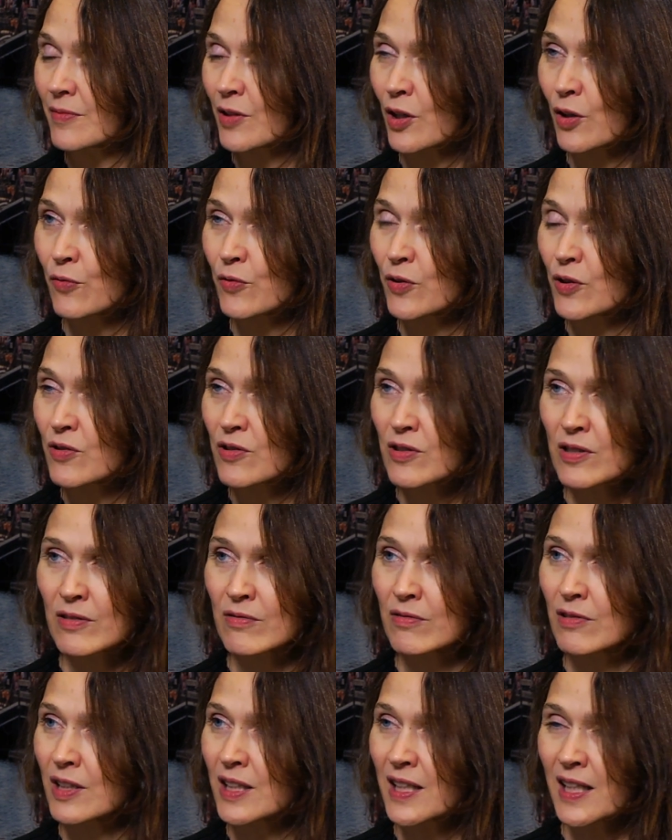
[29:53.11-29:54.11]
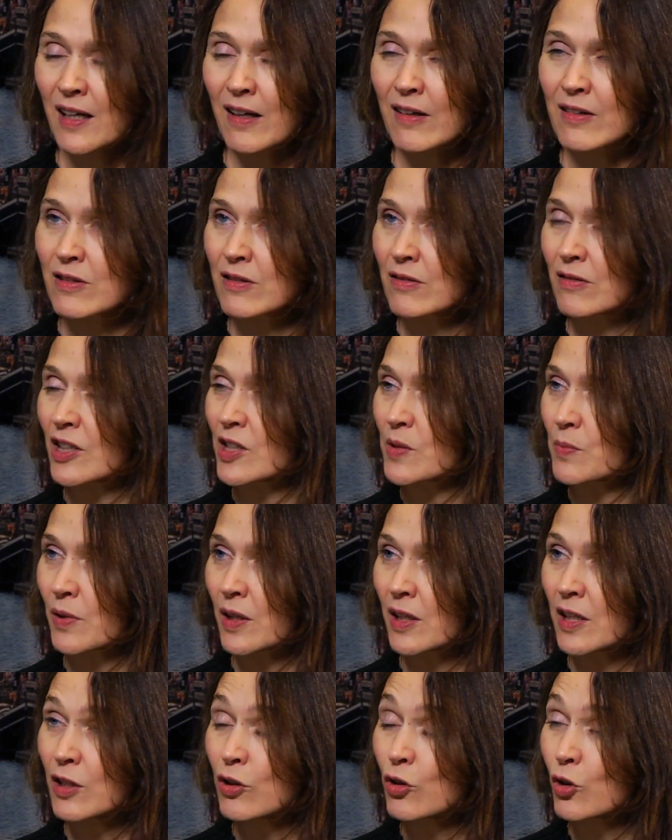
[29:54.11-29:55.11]
our futures are really characterised
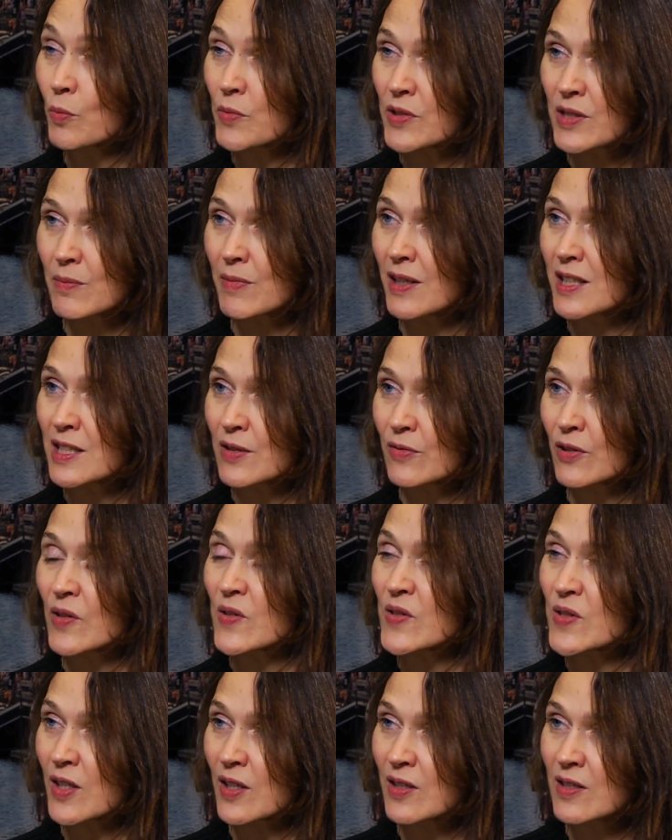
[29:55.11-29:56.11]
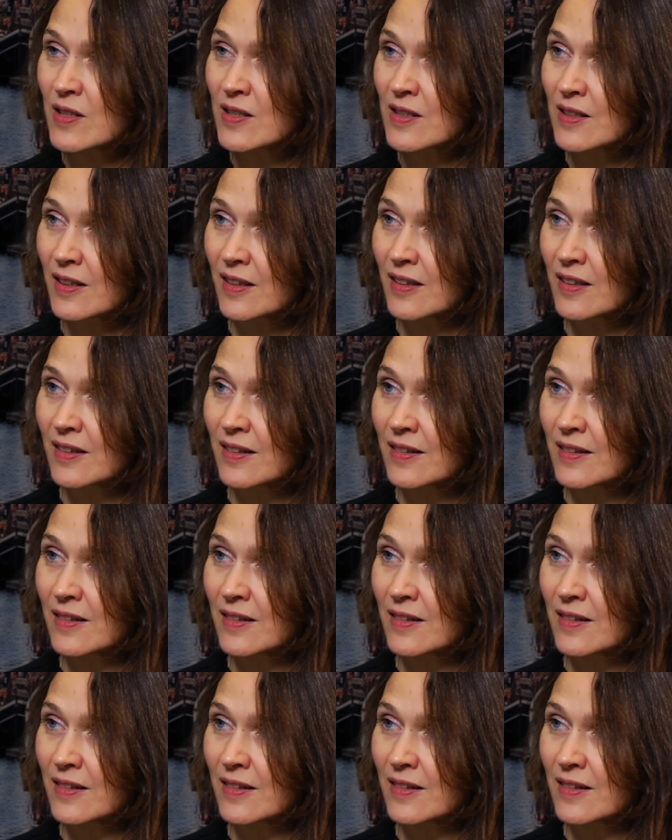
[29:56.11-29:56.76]
by an enormous amount of uncertainty.